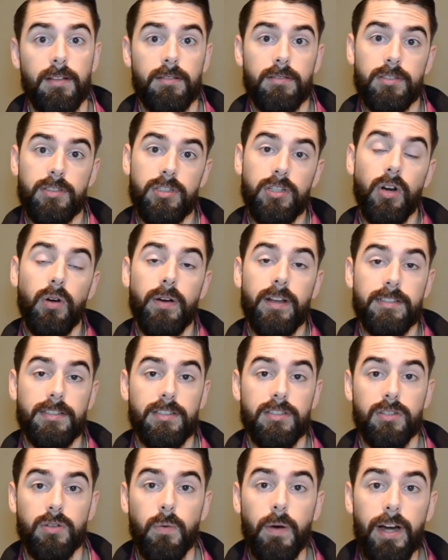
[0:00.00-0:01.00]
shown as a
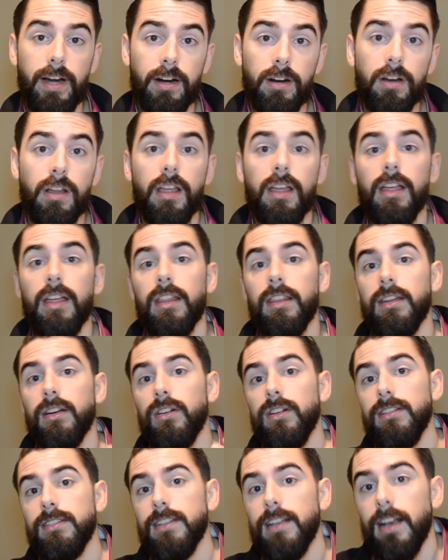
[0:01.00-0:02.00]
square. There
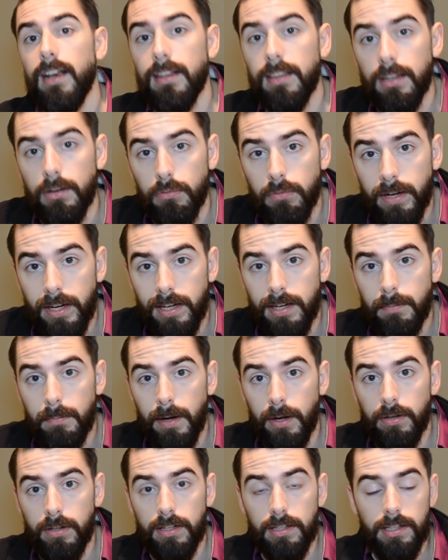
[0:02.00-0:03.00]
isn't anything written
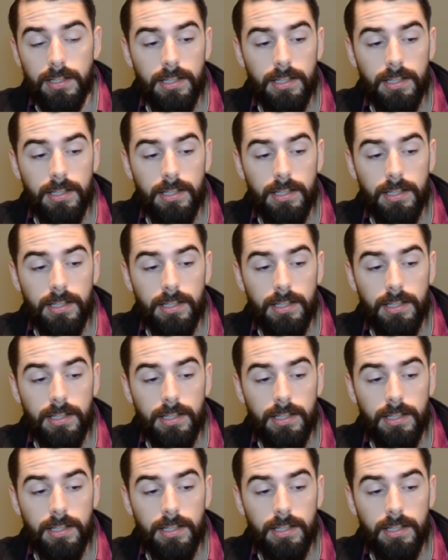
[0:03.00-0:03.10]
about it